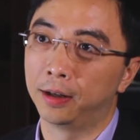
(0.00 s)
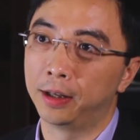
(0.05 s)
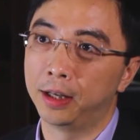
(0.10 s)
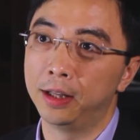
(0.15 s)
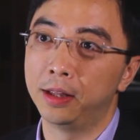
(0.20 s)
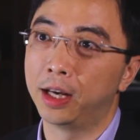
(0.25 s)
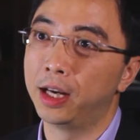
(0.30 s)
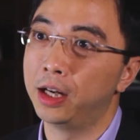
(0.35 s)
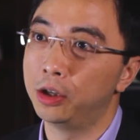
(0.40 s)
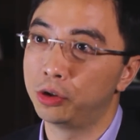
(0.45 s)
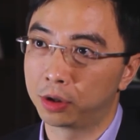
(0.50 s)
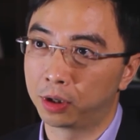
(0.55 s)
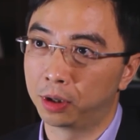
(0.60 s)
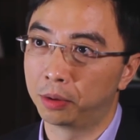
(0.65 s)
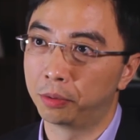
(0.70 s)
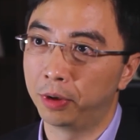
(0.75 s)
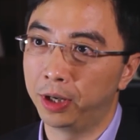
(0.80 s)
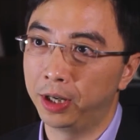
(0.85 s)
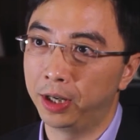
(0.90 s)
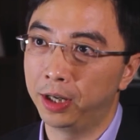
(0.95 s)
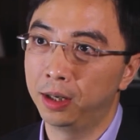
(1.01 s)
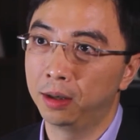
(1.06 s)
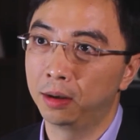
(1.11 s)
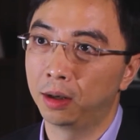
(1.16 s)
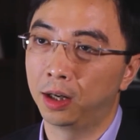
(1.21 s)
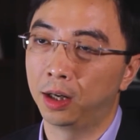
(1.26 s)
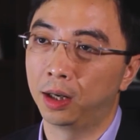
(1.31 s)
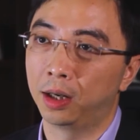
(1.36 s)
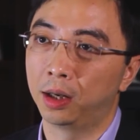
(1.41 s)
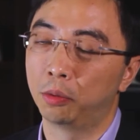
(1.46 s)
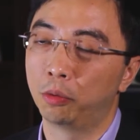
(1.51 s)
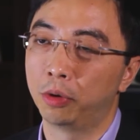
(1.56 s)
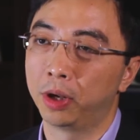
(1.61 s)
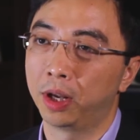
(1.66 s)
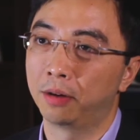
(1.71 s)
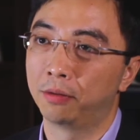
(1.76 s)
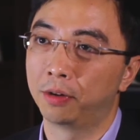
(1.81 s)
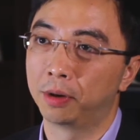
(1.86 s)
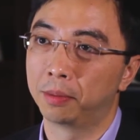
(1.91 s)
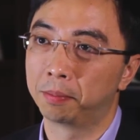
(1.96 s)
in Asia already. We
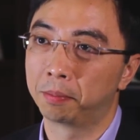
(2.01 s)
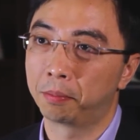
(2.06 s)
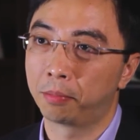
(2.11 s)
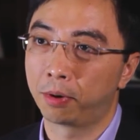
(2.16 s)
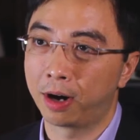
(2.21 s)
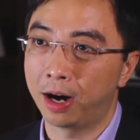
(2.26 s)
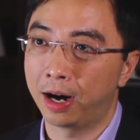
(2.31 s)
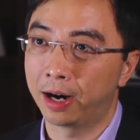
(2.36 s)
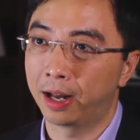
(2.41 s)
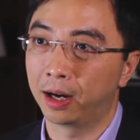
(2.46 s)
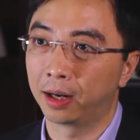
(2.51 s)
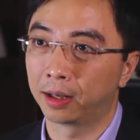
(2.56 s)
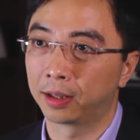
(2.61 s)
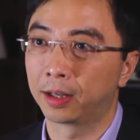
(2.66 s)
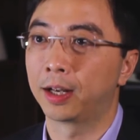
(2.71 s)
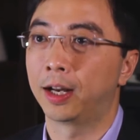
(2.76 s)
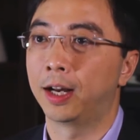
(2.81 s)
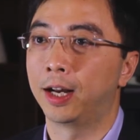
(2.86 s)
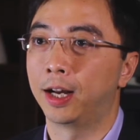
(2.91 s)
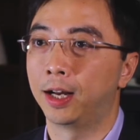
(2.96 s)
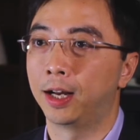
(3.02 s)
have a product